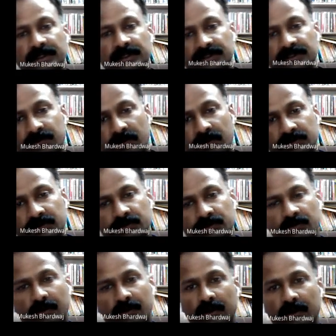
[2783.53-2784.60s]
is also
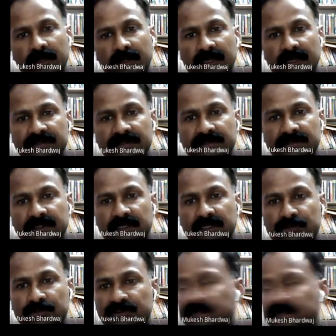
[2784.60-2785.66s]
called as
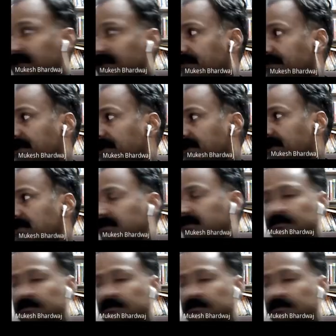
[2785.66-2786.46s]
electrostatic field.